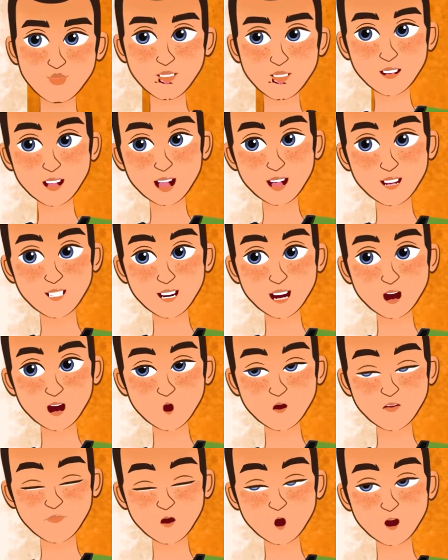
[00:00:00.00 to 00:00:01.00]
He proposed to
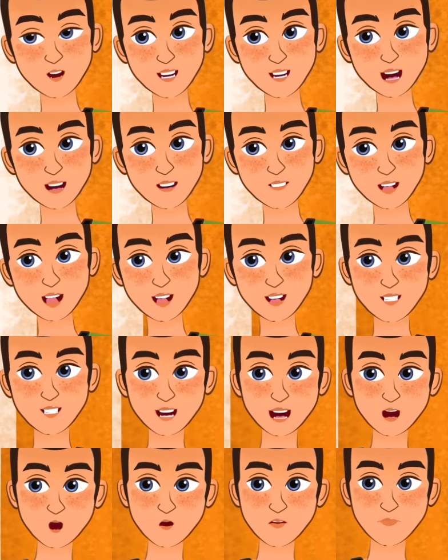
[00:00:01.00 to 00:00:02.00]
me and we got
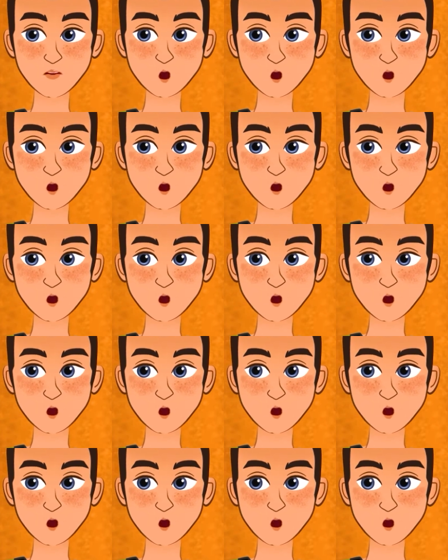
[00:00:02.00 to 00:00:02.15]
engaged.